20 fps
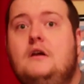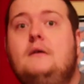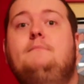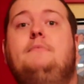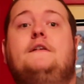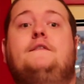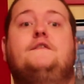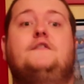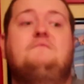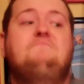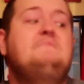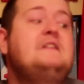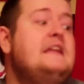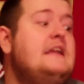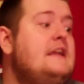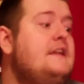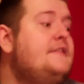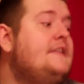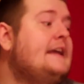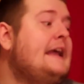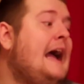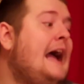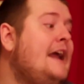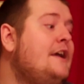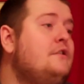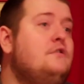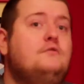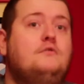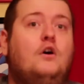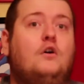But for me, the guy
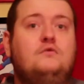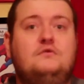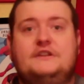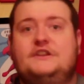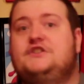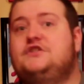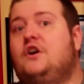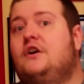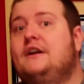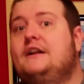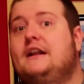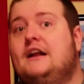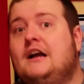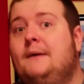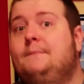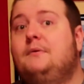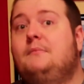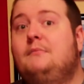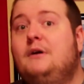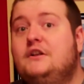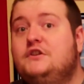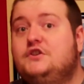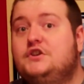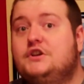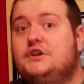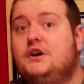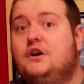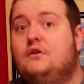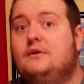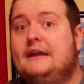who only started a couple months
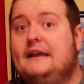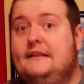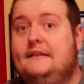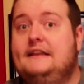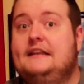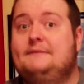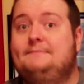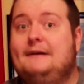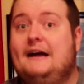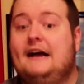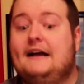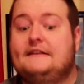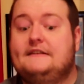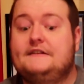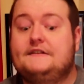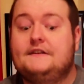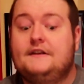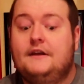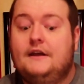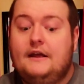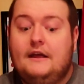ago getting these boxes,